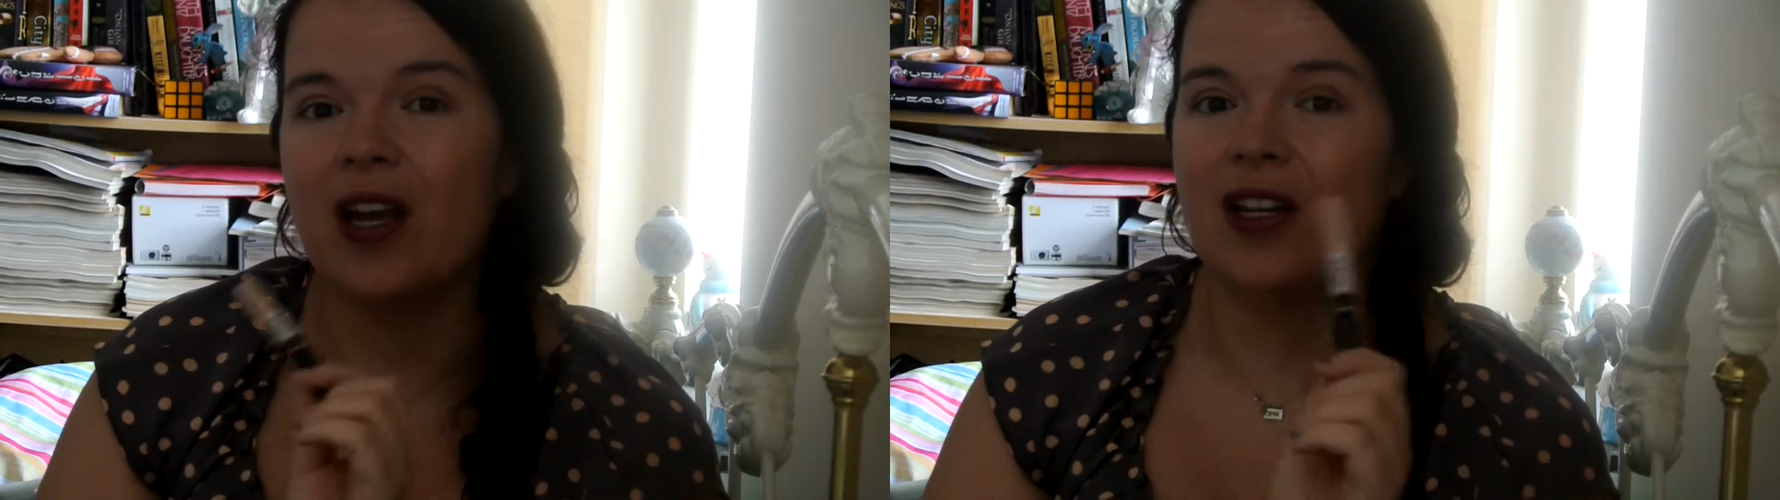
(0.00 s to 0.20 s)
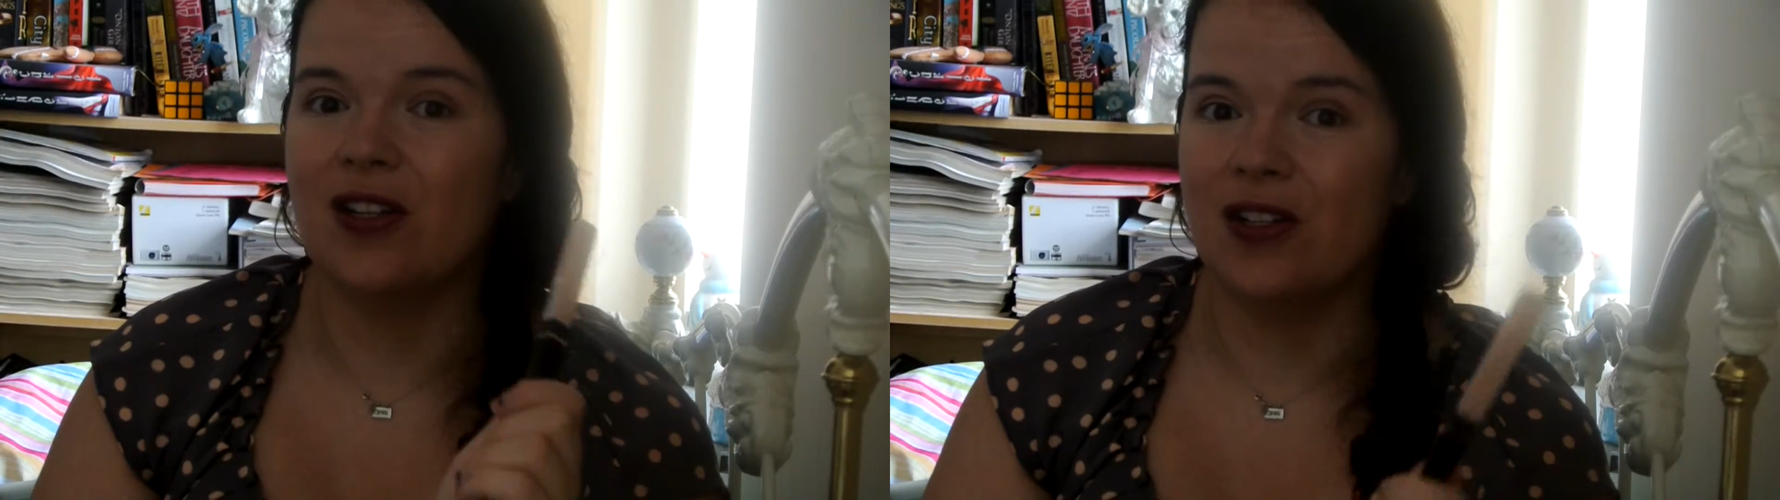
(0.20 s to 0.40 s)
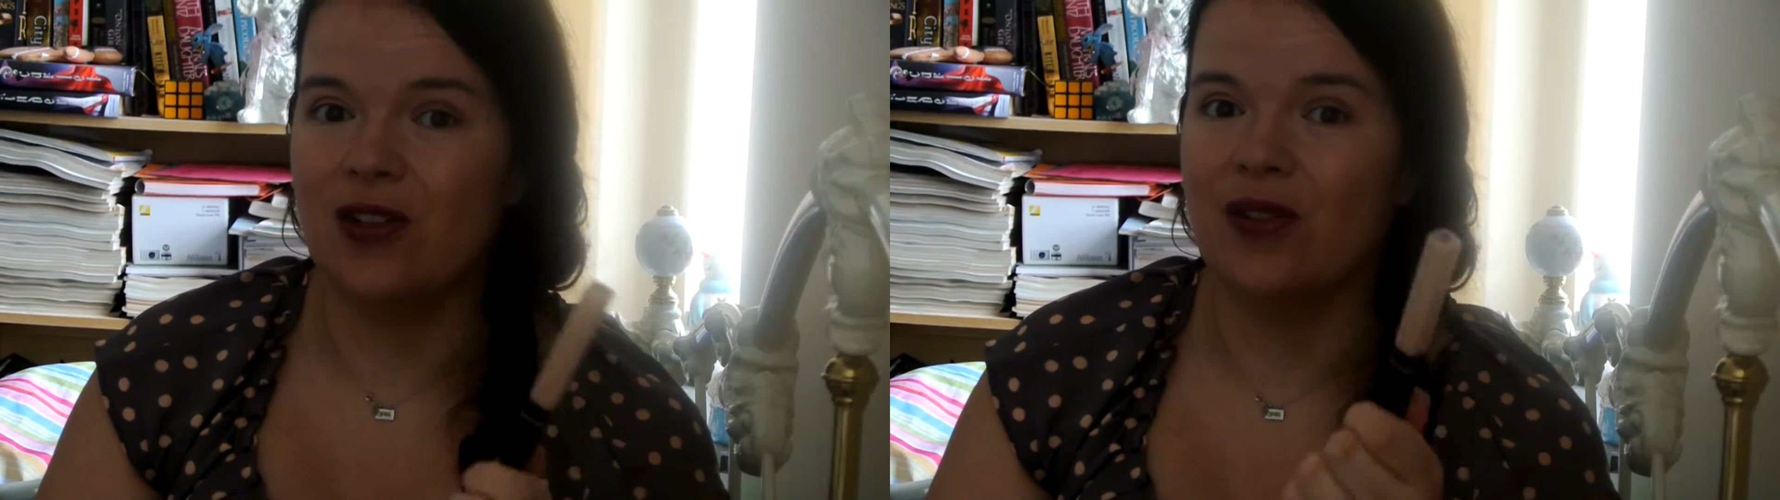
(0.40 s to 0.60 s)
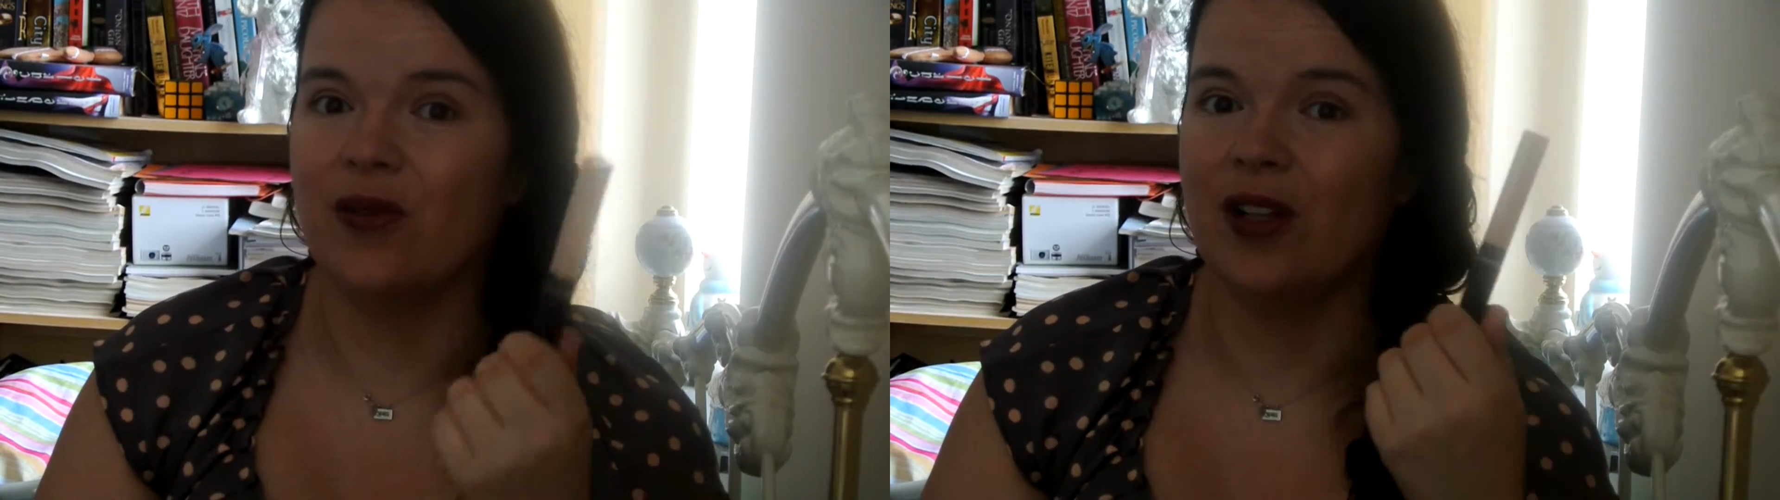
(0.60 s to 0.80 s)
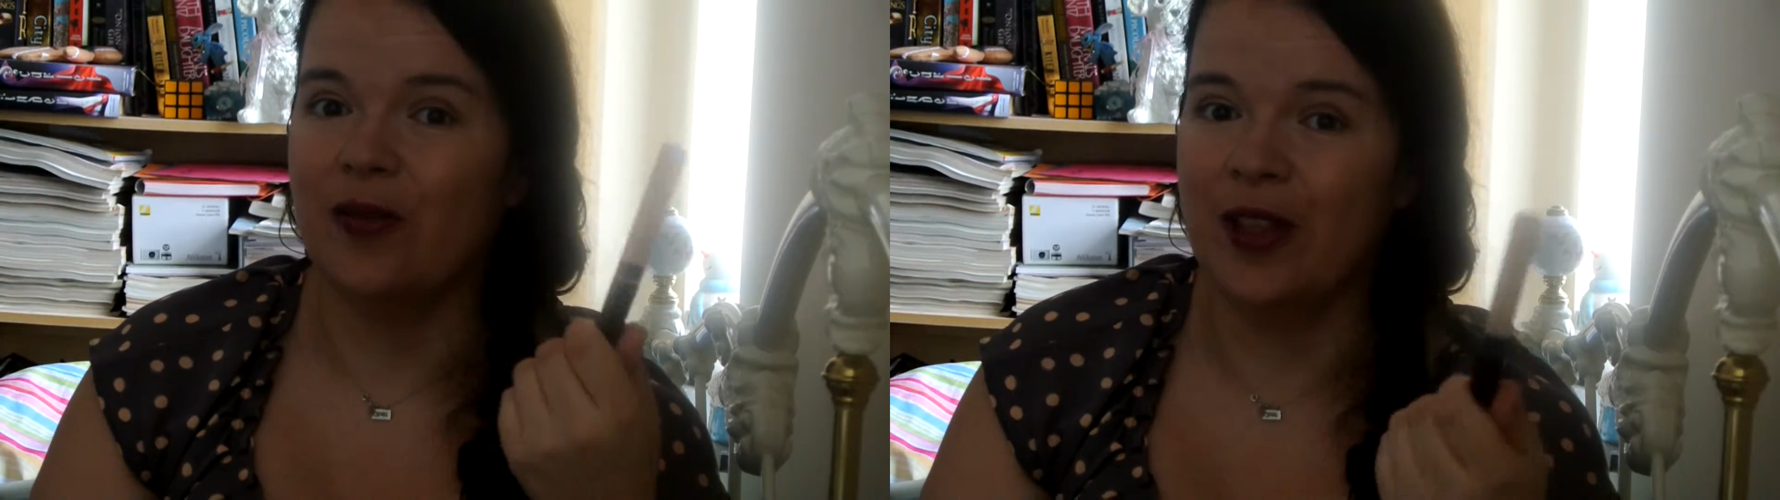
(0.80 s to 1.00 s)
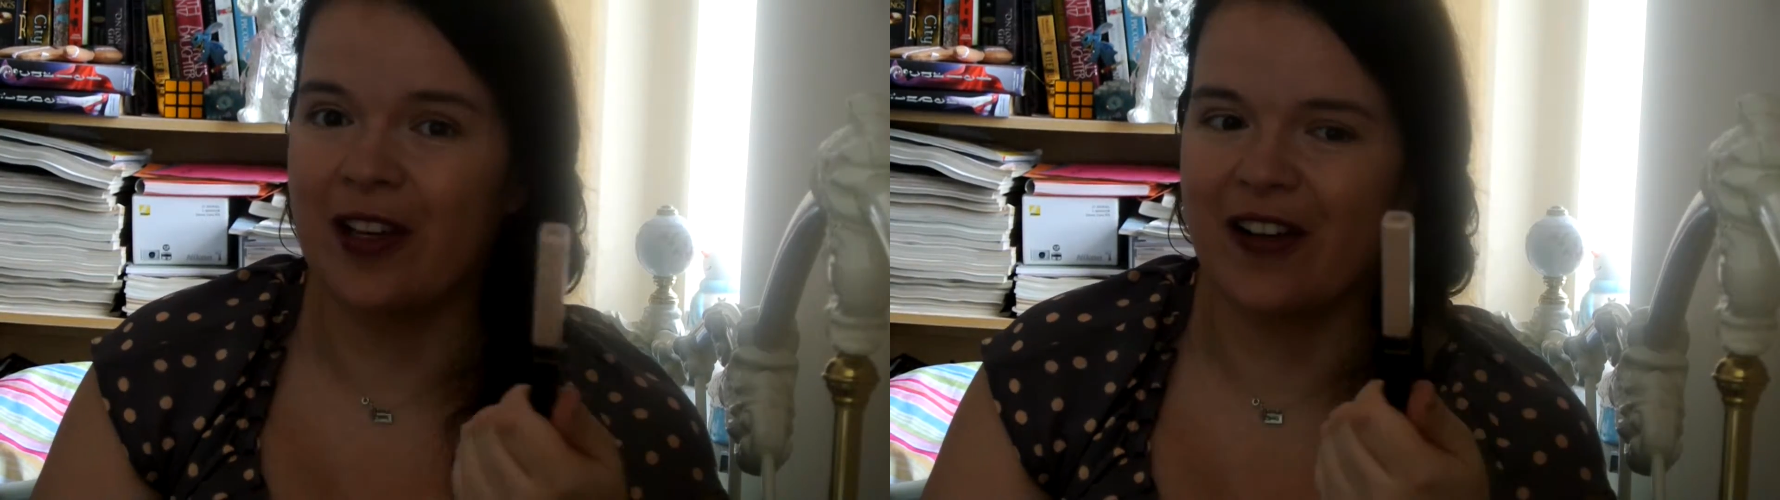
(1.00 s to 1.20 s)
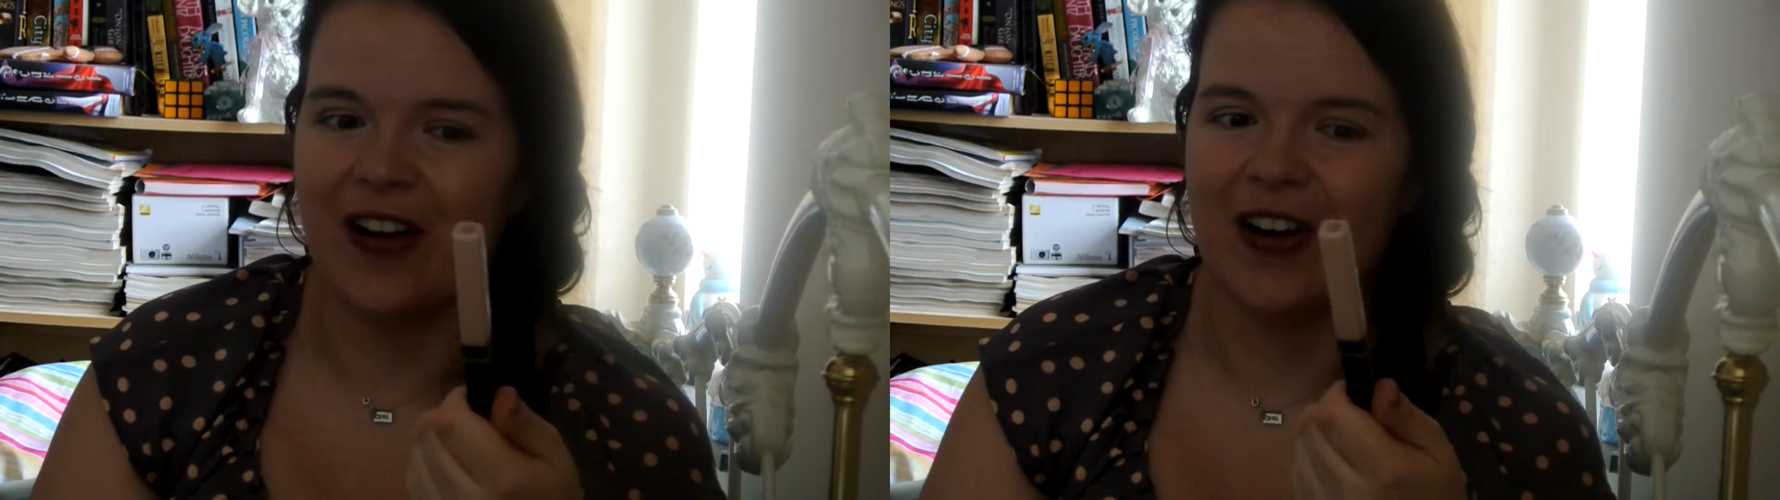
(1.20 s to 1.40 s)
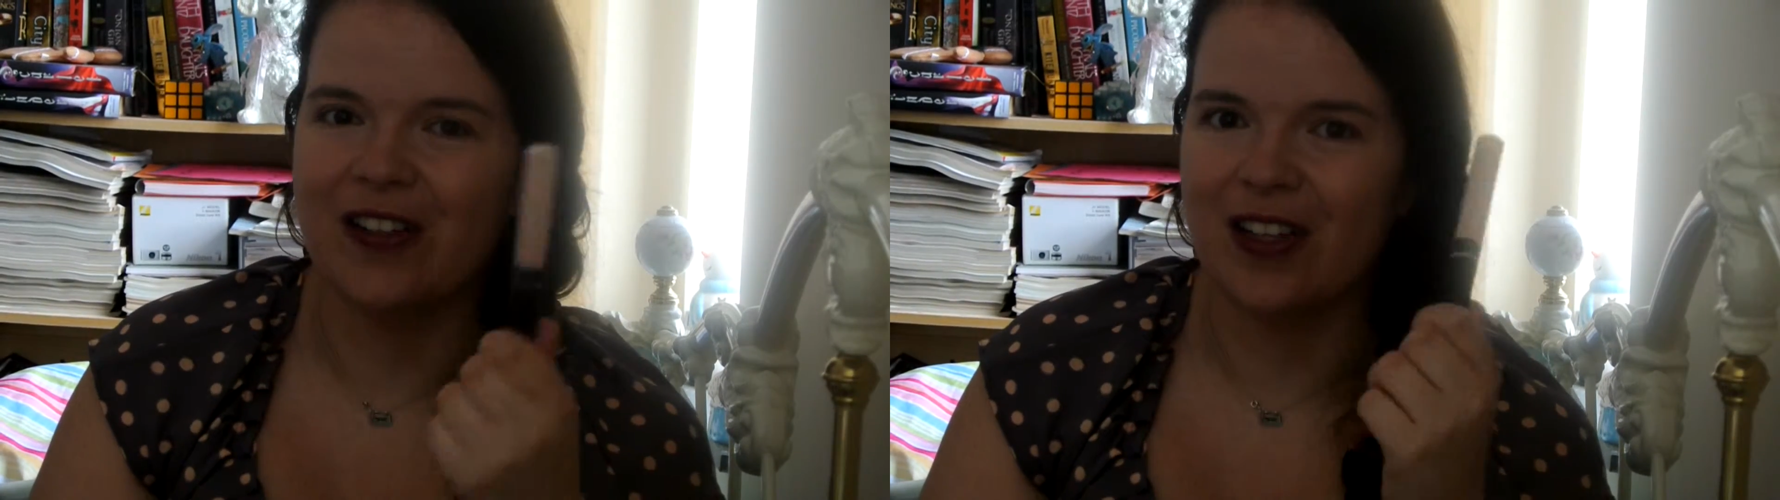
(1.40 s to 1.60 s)
I could just do it while I'm in my
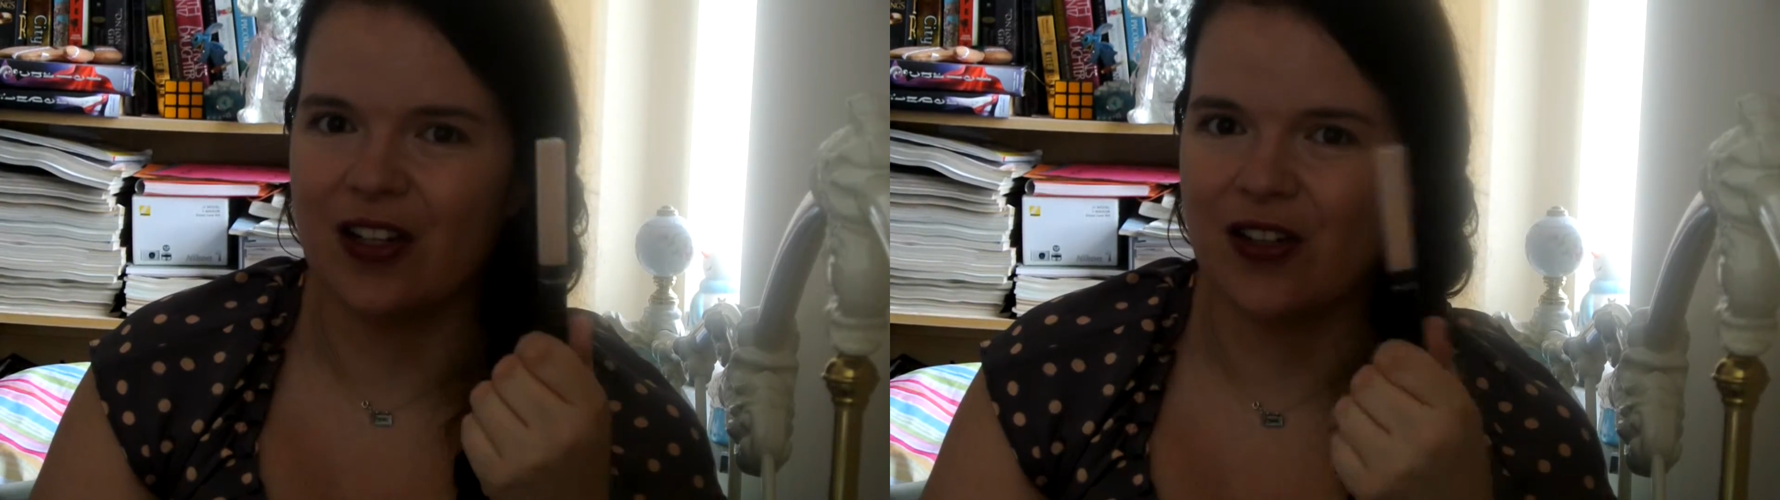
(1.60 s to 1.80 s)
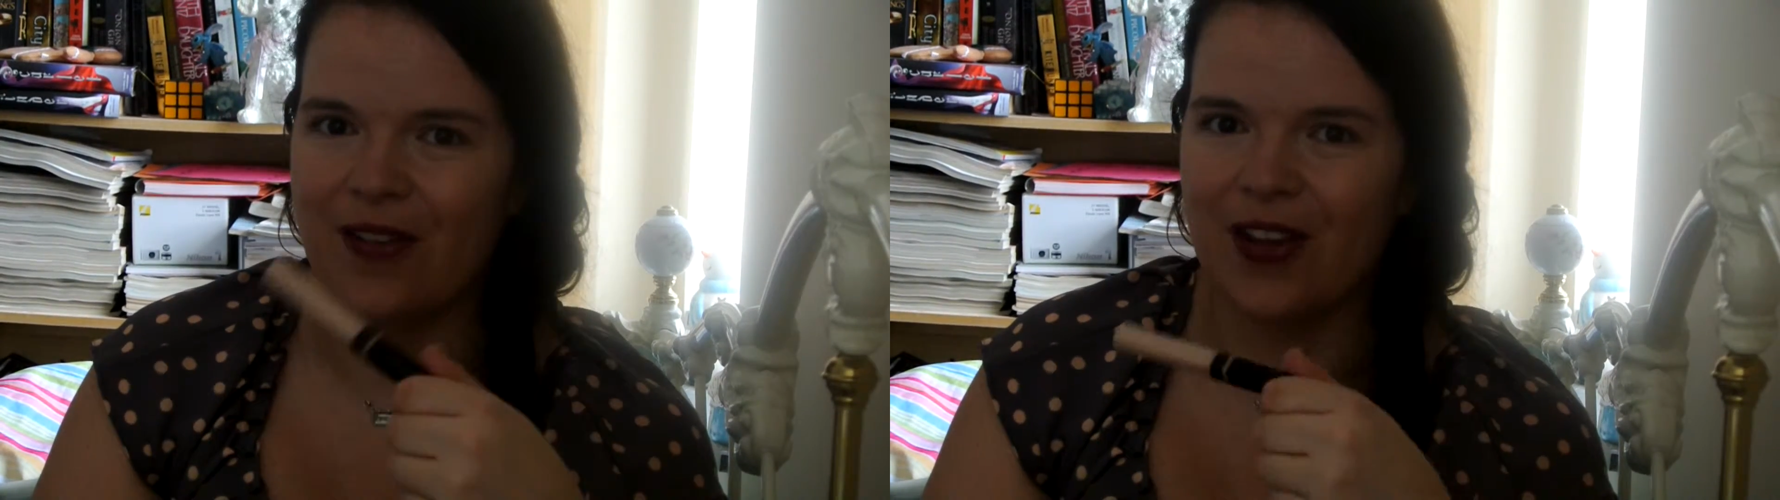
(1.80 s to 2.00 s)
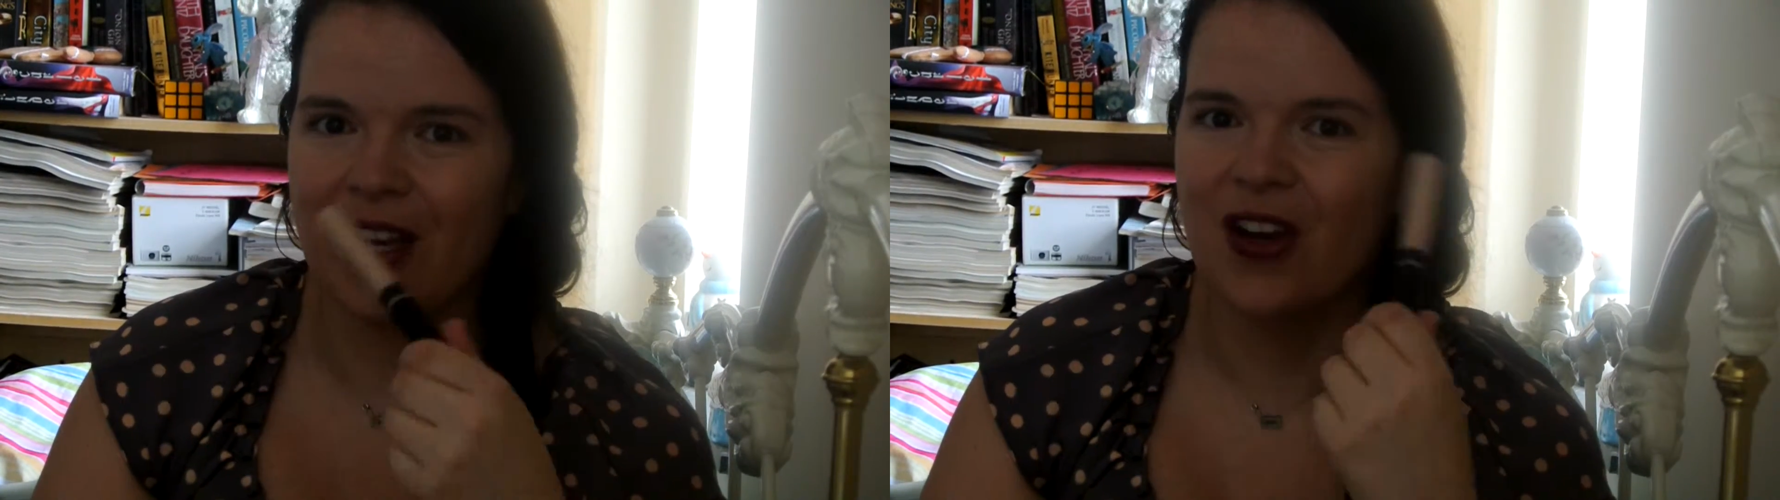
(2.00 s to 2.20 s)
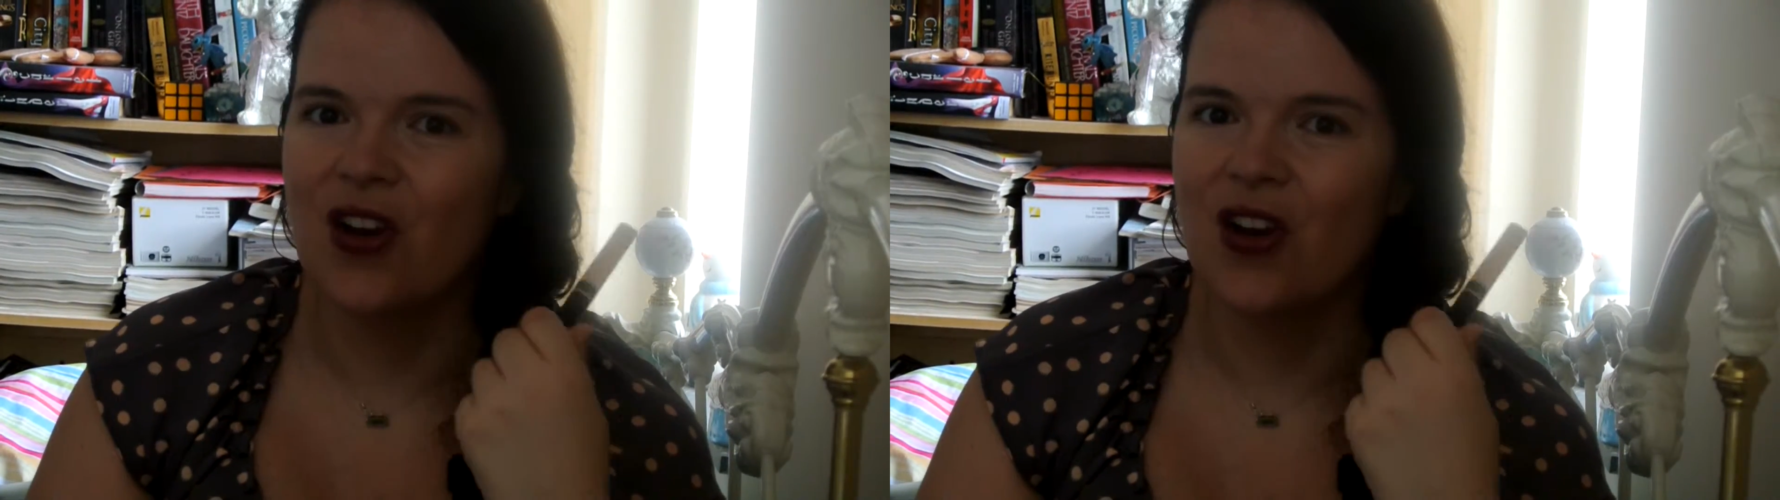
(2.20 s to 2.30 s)
car, stuck in traffic,